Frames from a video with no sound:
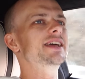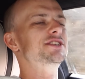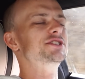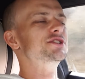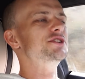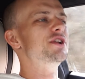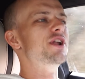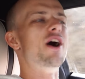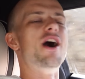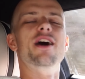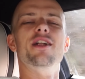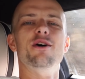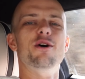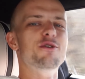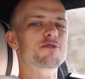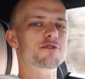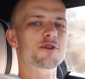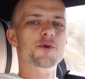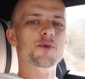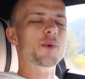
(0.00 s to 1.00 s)
It's not
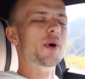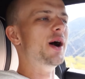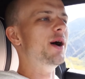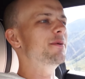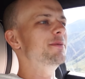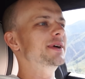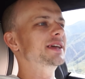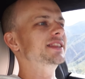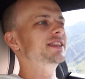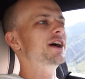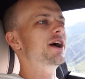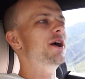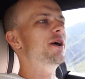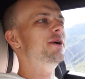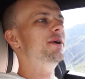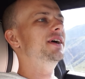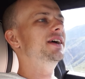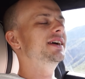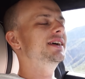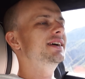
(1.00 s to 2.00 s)
overwhelming
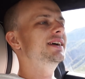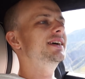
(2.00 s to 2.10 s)
though.